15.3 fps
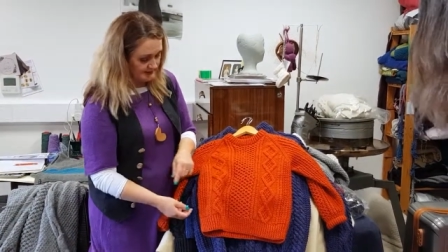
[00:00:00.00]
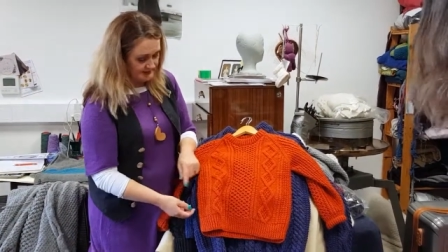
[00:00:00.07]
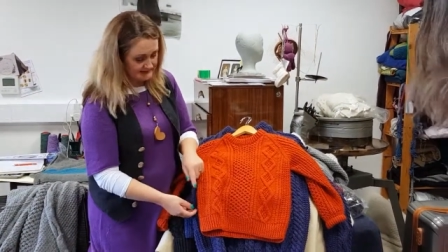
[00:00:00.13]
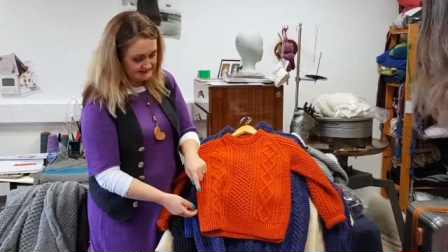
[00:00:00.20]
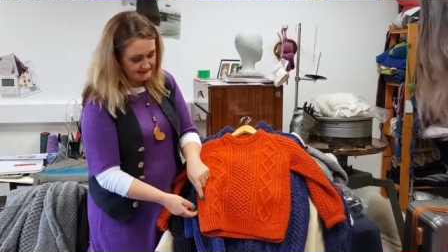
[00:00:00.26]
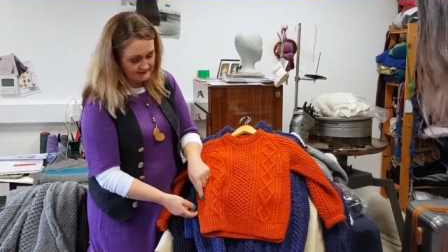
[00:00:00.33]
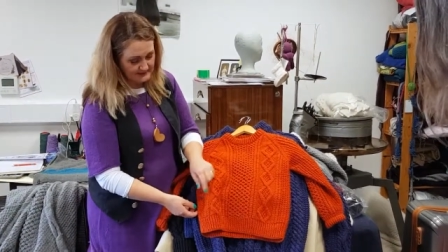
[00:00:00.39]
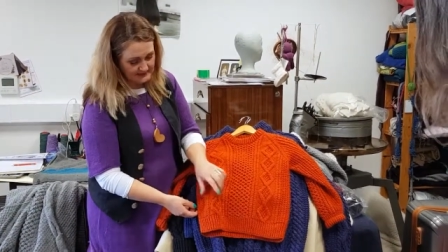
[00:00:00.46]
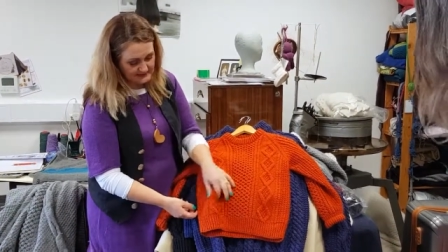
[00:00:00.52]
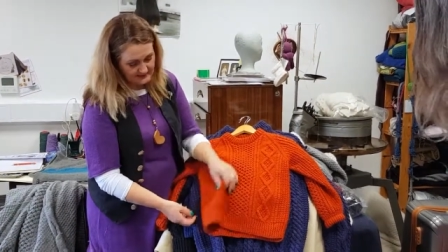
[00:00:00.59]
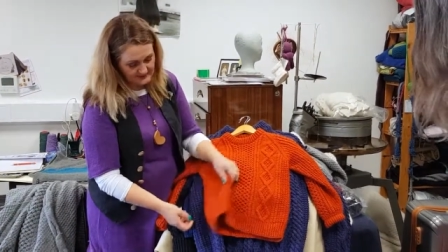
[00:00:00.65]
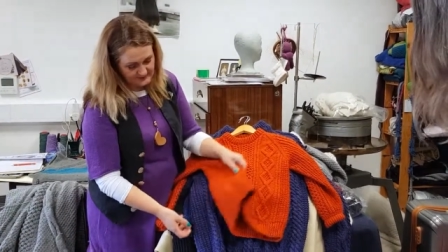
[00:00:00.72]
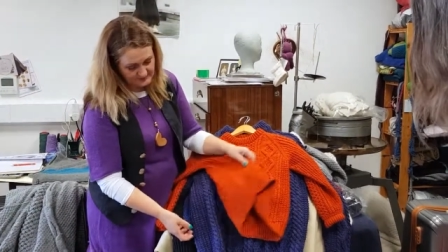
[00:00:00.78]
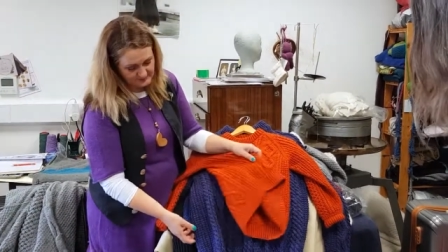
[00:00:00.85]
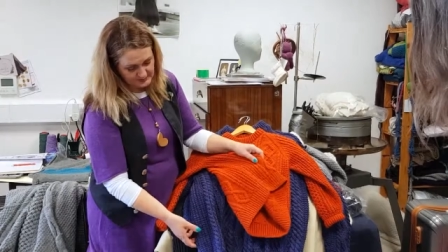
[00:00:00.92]
So I
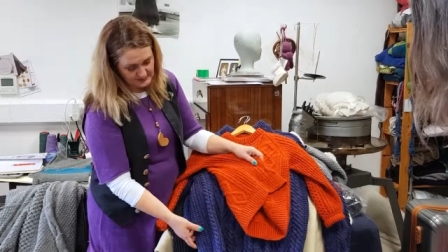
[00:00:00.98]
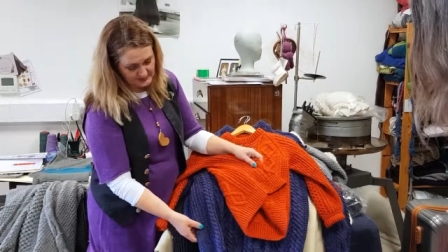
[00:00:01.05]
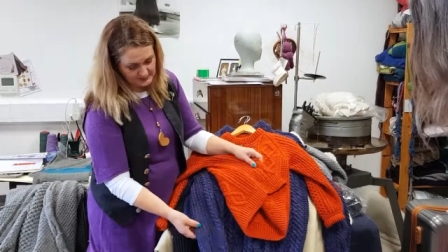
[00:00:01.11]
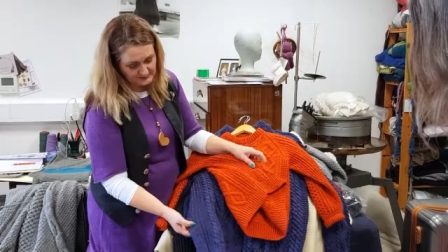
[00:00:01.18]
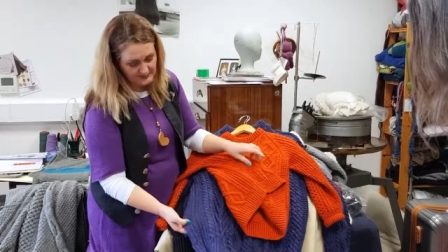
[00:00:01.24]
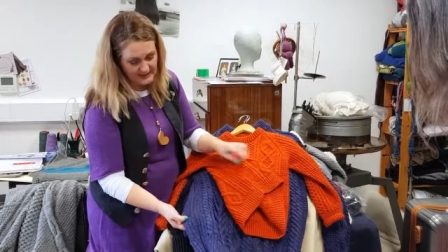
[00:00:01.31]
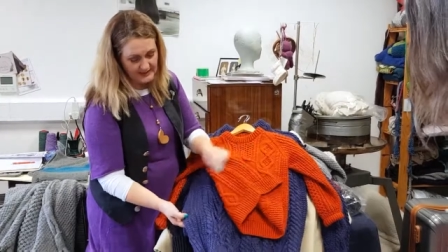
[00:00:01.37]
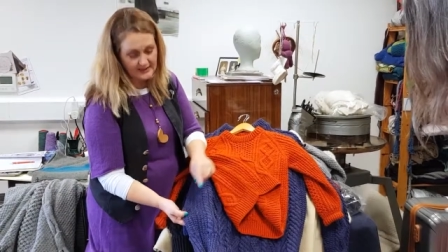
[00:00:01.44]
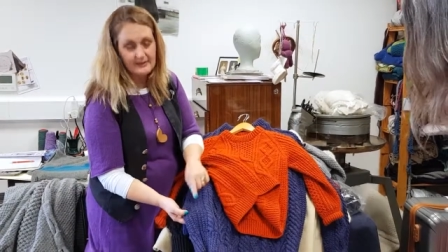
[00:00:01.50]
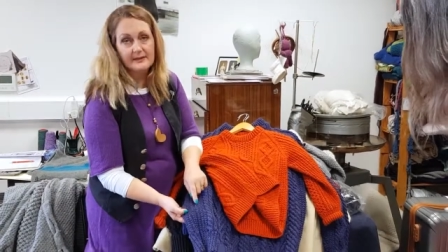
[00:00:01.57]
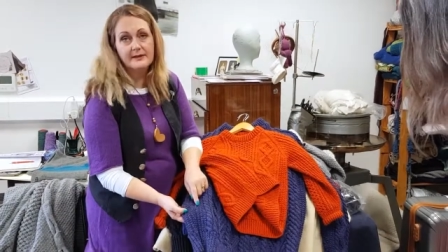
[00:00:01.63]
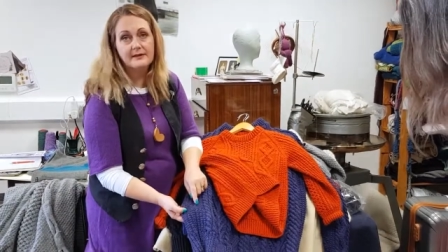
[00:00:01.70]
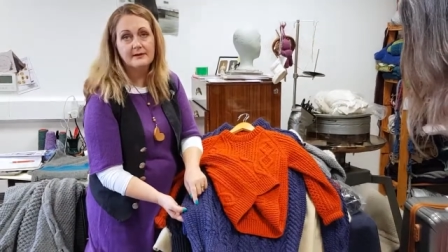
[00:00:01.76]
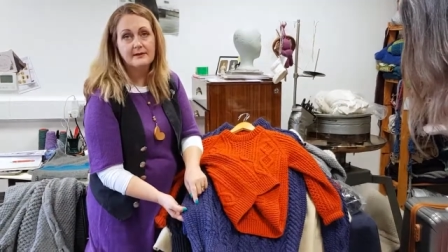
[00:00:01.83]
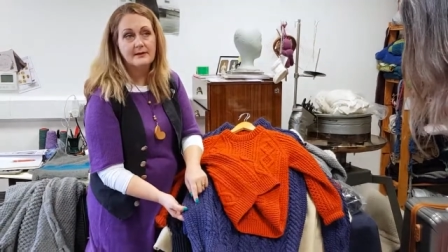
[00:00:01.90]
kind of brought it
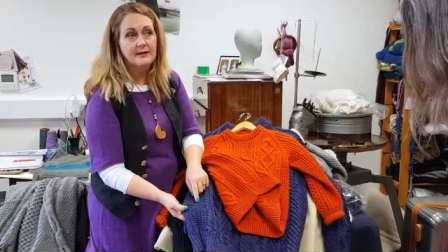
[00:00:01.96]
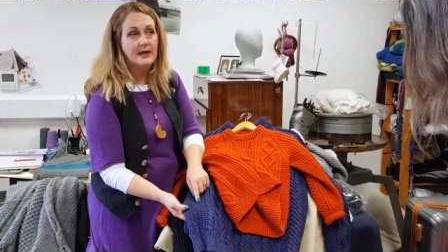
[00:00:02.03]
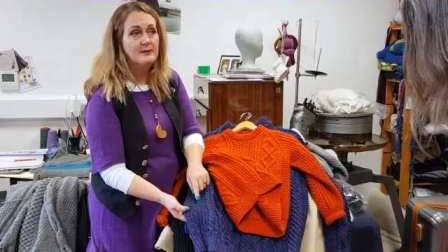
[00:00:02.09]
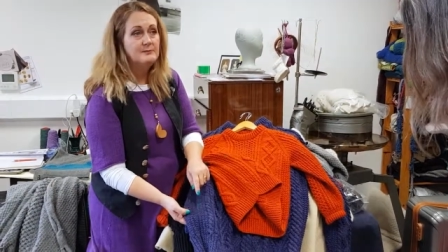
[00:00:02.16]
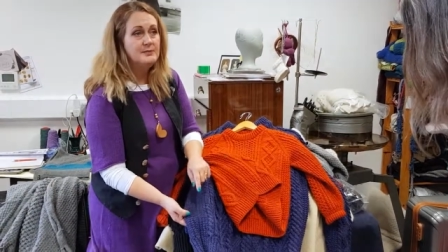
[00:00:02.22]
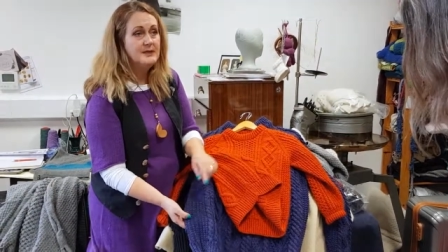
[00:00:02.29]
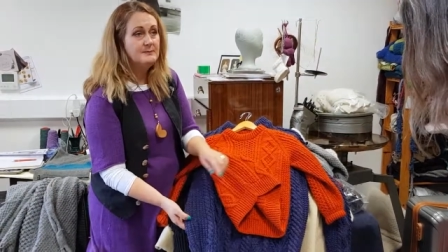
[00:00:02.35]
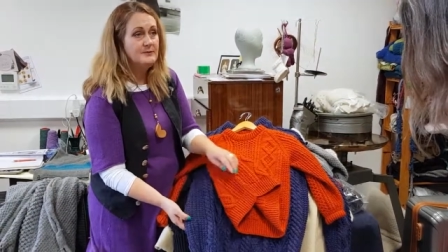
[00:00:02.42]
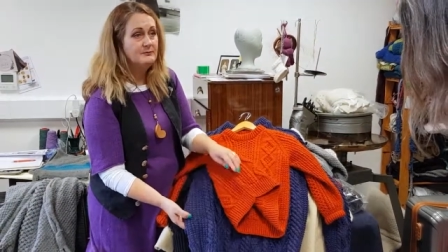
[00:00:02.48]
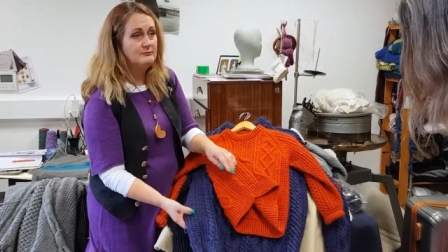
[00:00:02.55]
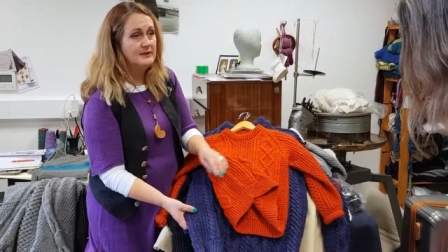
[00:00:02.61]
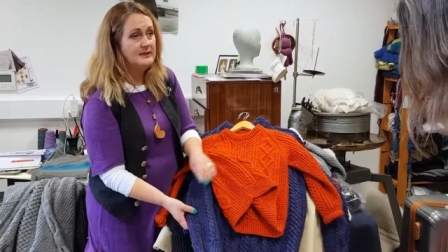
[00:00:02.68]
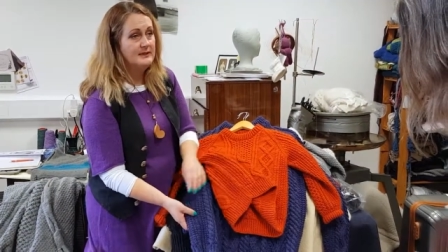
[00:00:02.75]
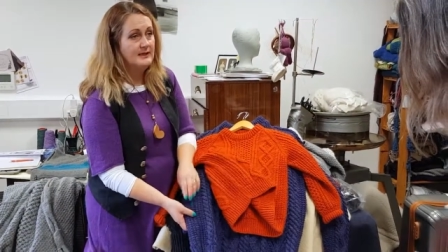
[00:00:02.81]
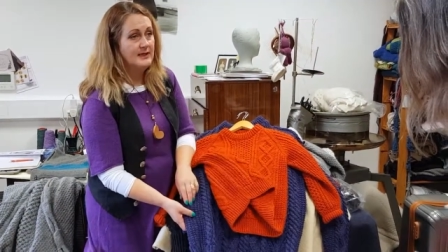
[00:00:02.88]
back and people
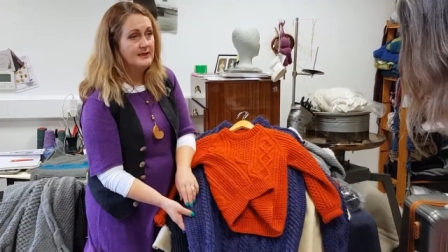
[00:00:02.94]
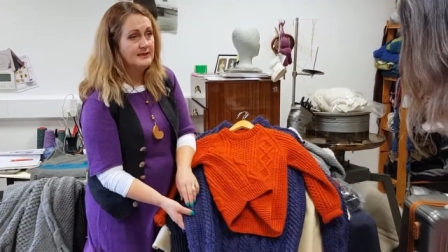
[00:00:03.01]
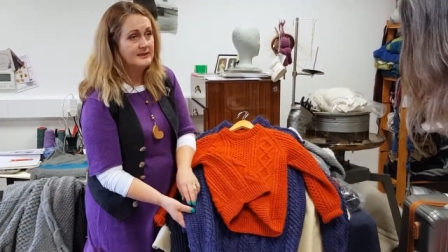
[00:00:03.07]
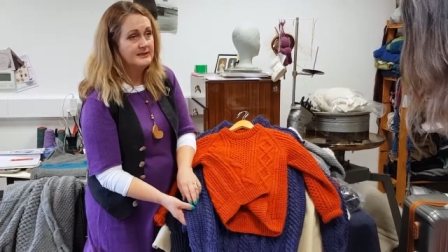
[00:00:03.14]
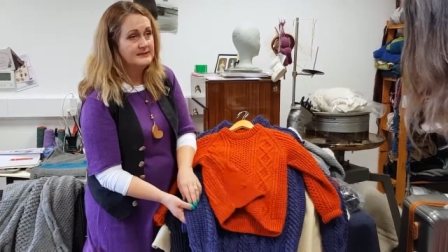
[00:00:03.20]
really like it.